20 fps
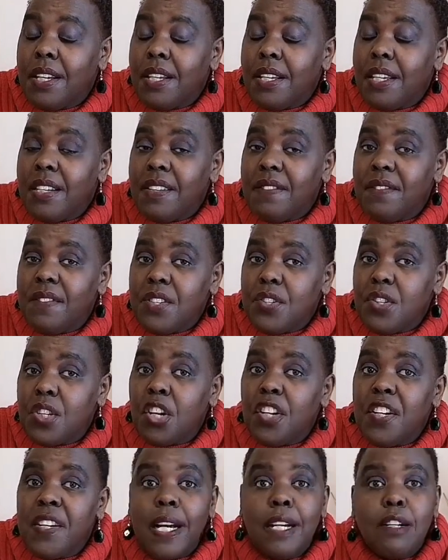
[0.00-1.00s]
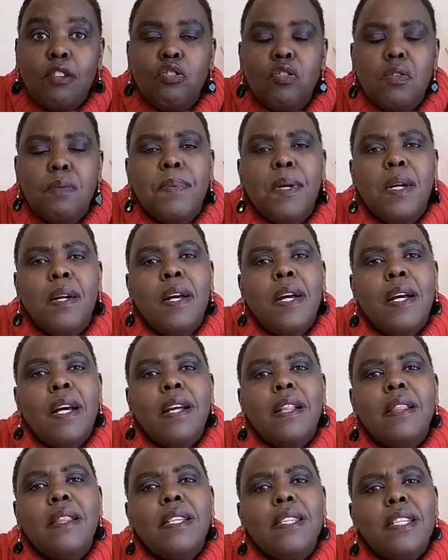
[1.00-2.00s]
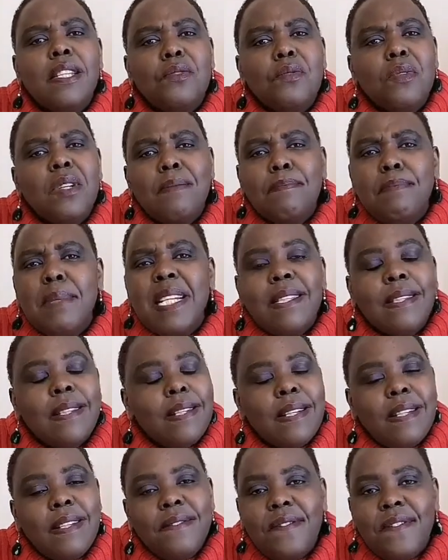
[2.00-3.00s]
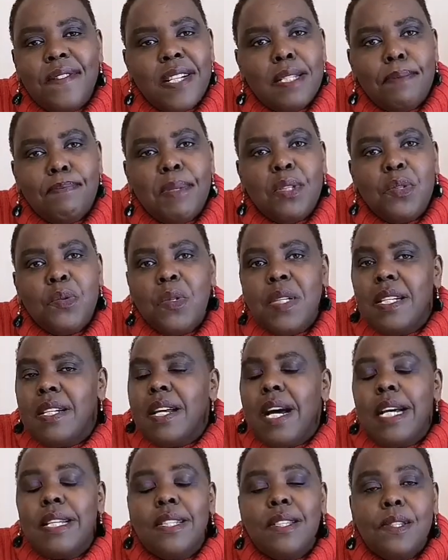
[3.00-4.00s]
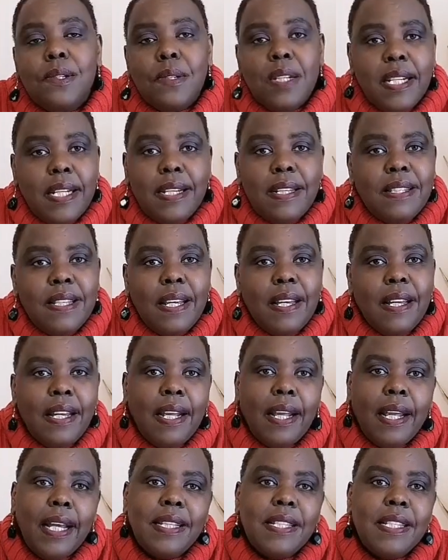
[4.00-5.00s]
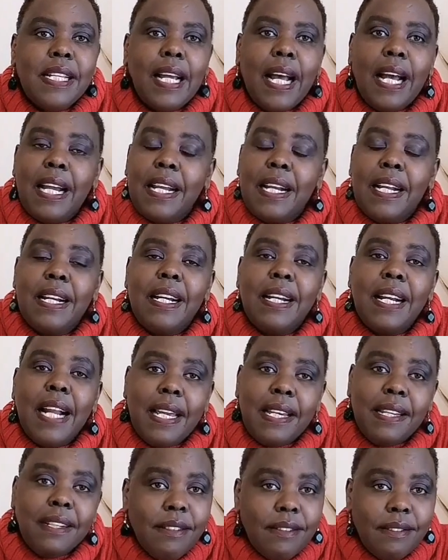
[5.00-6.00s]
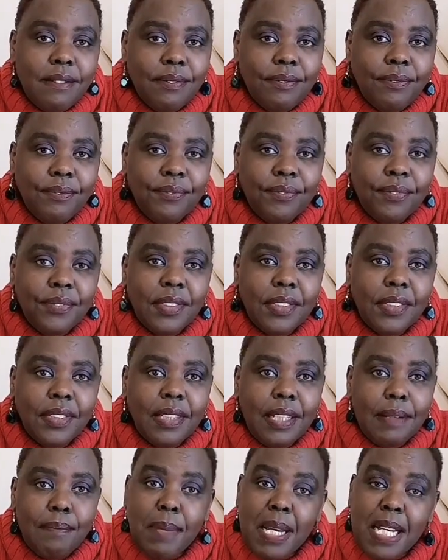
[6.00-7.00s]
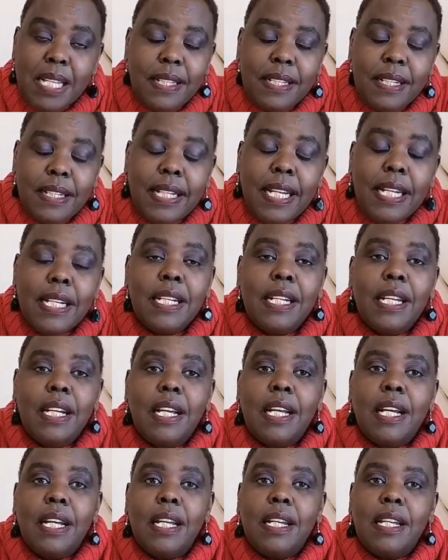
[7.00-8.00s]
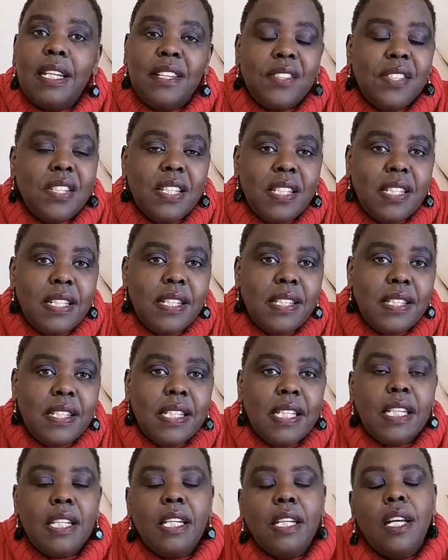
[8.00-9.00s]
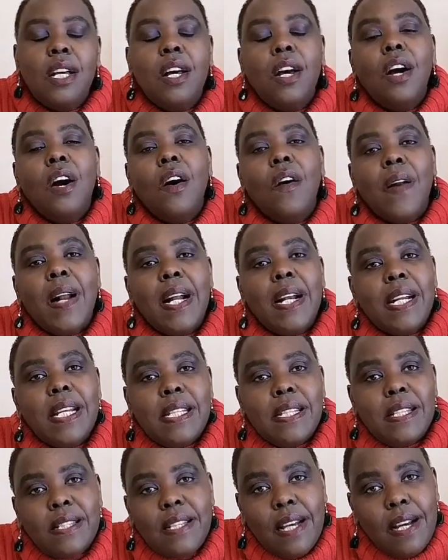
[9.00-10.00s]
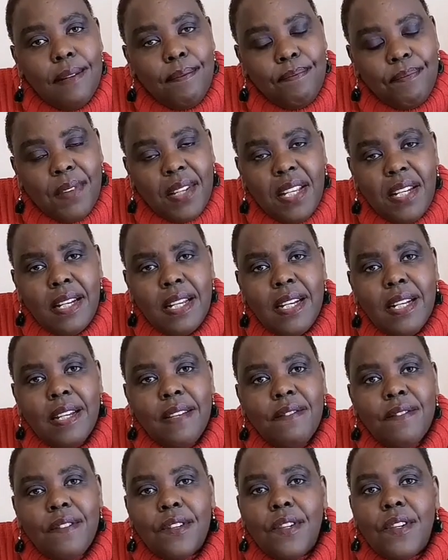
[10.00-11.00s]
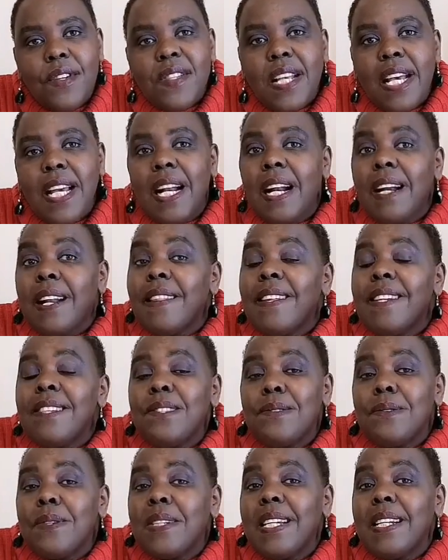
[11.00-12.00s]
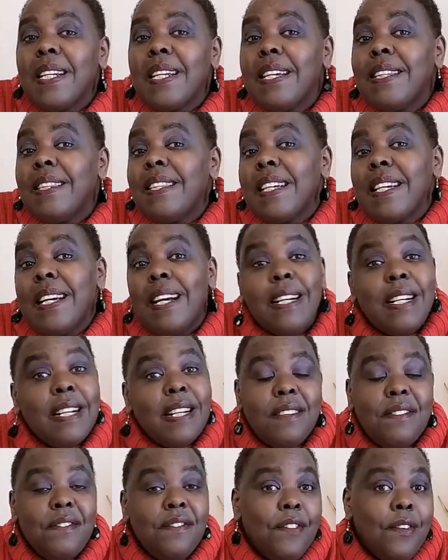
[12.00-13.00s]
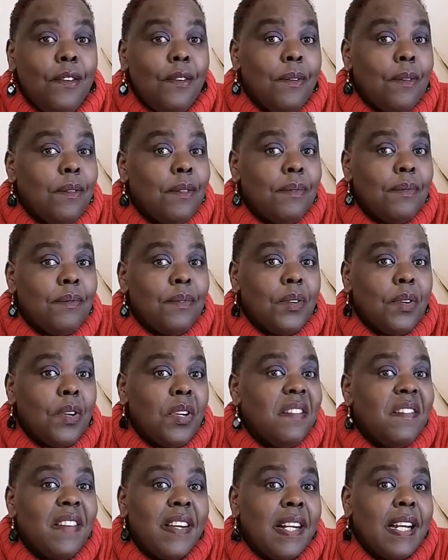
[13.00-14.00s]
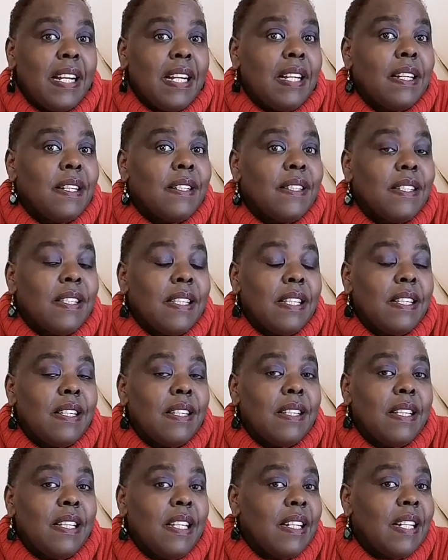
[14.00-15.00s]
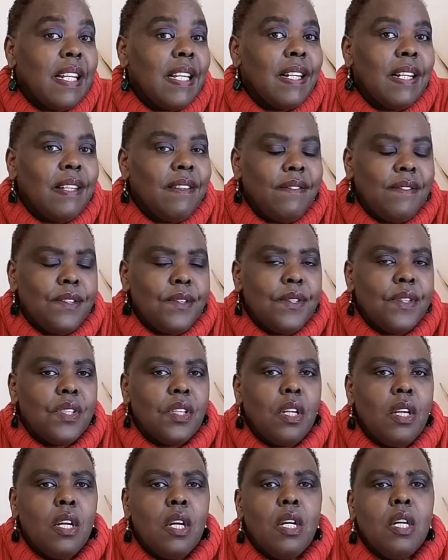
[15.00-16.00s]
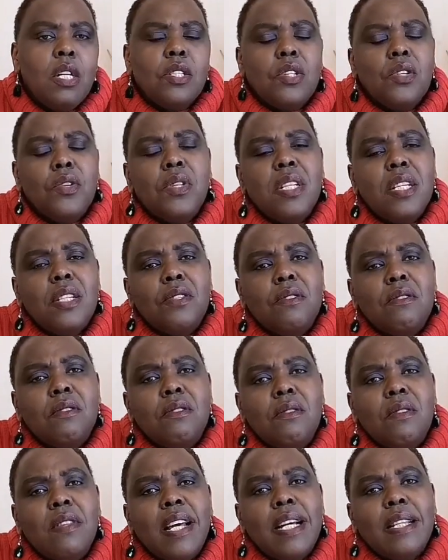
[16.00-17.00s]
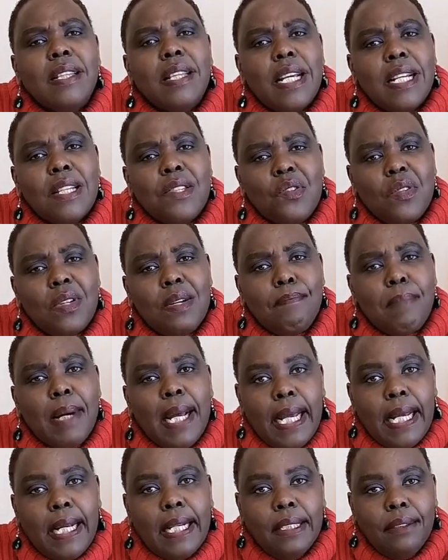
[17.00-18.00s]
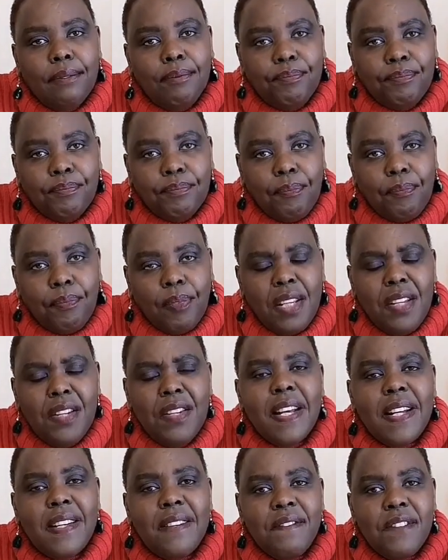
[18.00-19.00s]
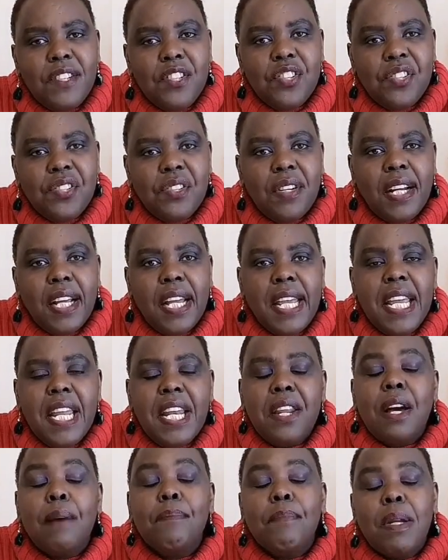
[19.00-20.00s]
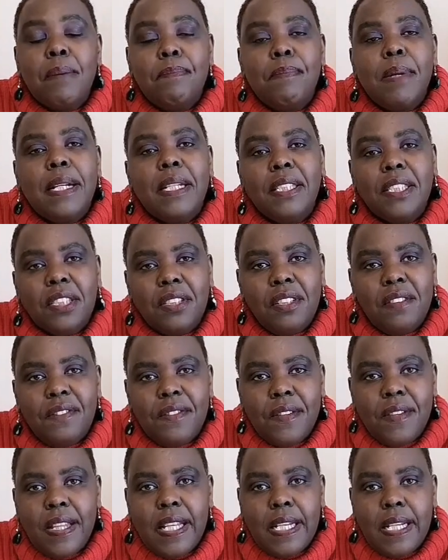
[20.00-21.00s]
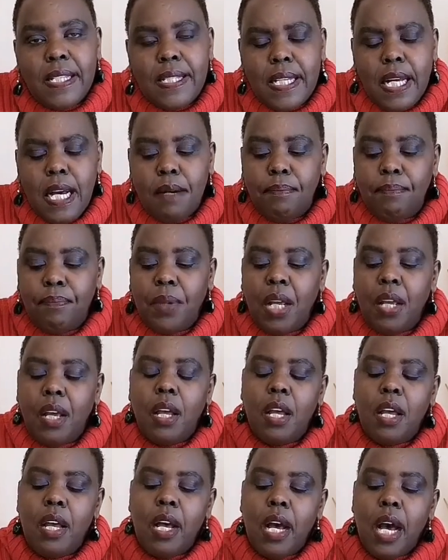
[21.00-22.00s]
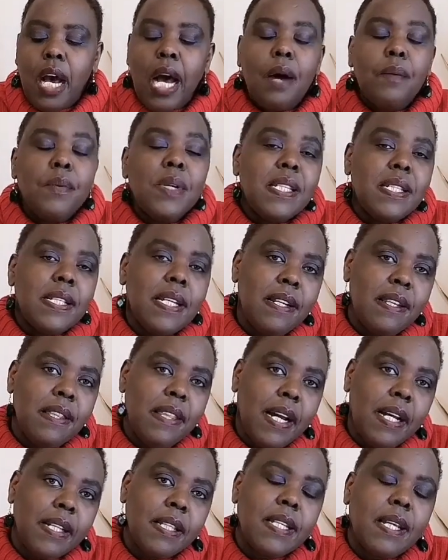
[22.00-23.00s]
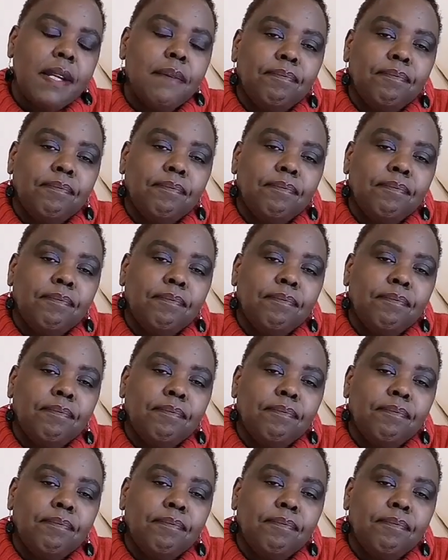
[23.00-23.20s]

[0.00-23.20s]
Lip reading: individual, in a group. This is what makes the difference between a student getting a grade 9, the best grade in GCSE, or an ESTA in A-levels, and another student getting a grade 4 or even a grade C in A-levels. So you need to do that extra mile in your revision, in your preparation for the exam. We said that